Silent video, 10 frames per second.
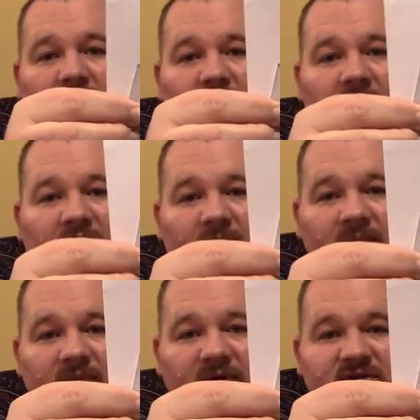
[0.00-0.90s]

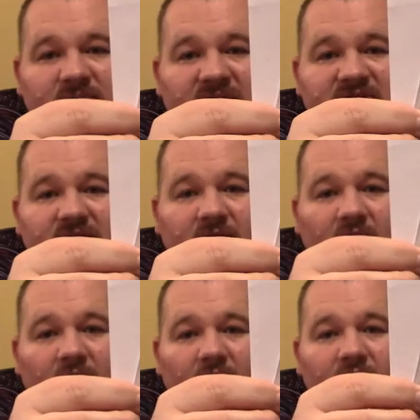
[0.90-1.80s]
There's a bunch of little
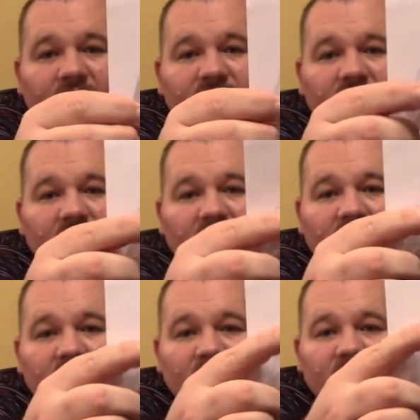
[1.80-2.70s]
holes.
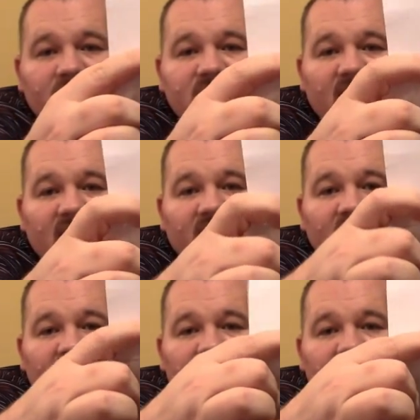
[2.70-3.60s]
You rotate
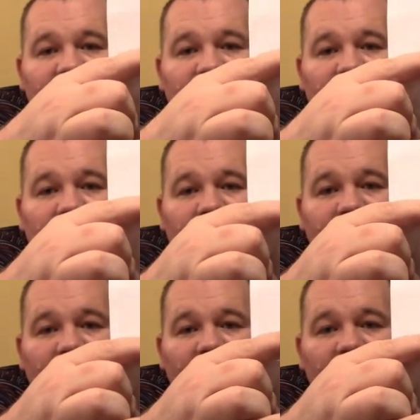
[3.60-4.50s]
this circle
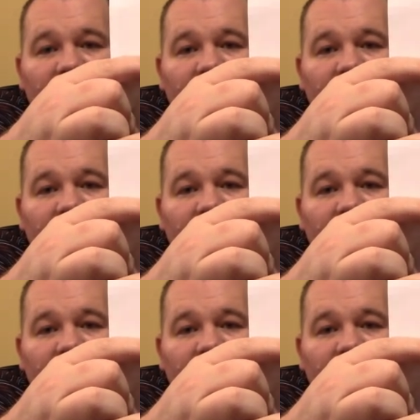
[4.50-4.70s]
thing